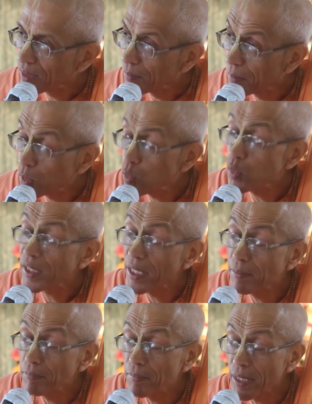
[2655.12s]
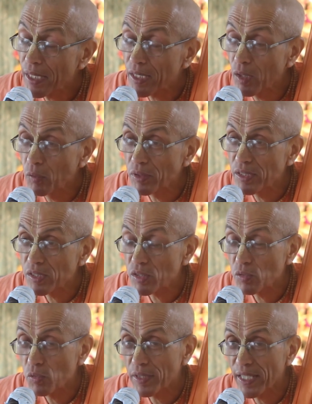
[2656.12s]
But who can make out
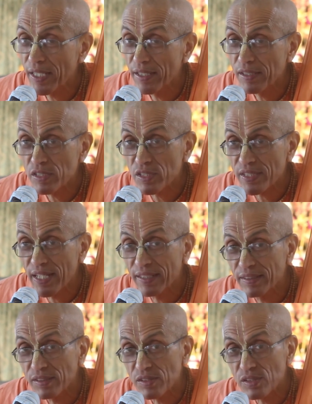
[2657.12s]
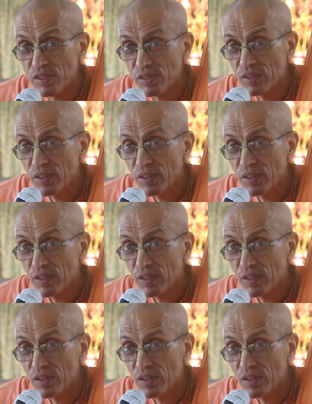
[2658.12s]
this? Who can understand this?